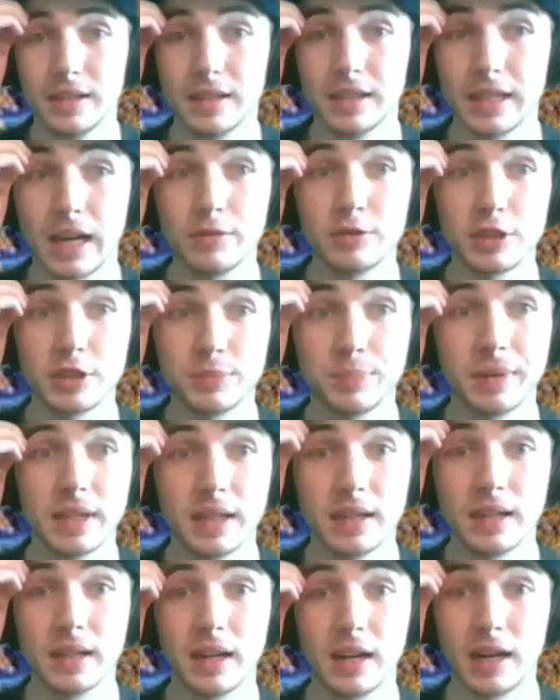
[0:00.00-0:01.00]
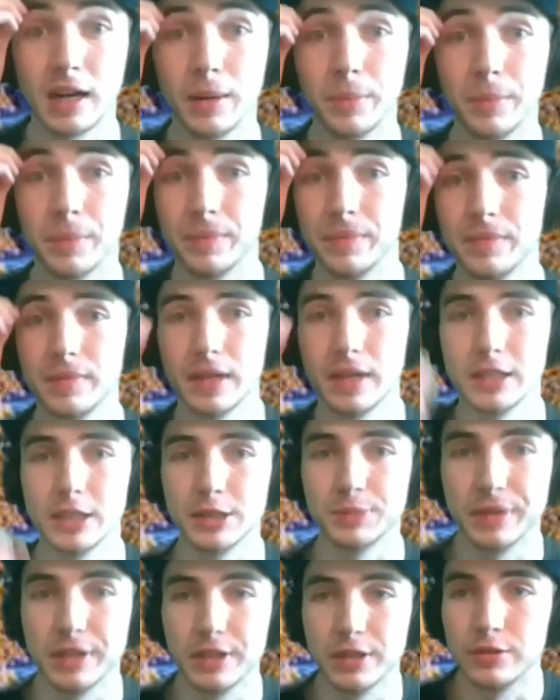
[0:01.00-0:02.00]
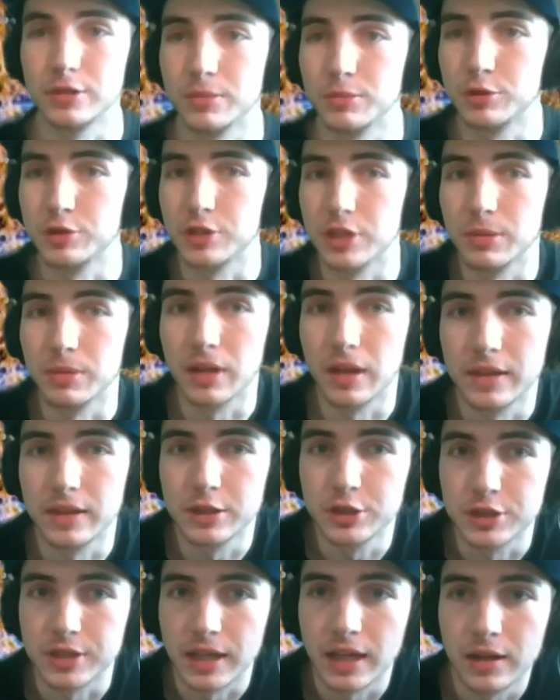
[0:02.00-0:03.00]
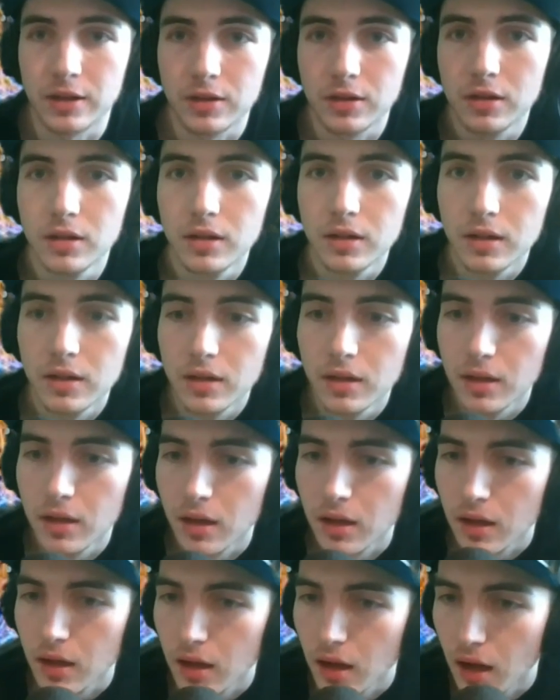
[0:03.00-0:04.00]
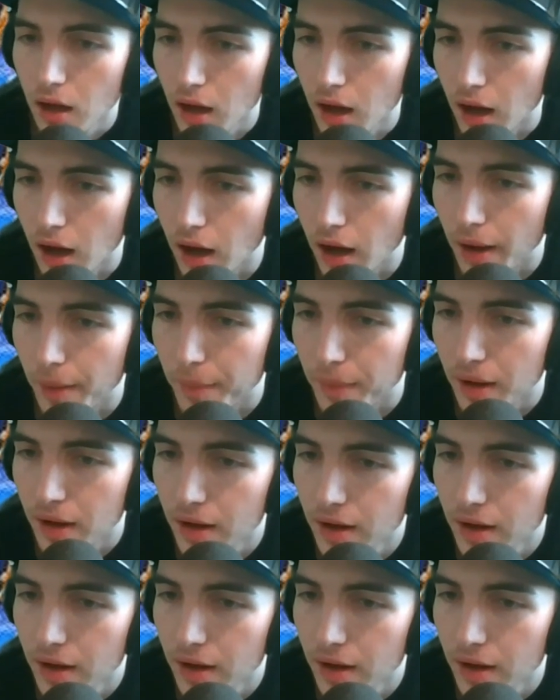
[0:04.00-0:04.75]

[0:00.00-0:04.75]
yeah, I've just been doing some streaming on this channel. Because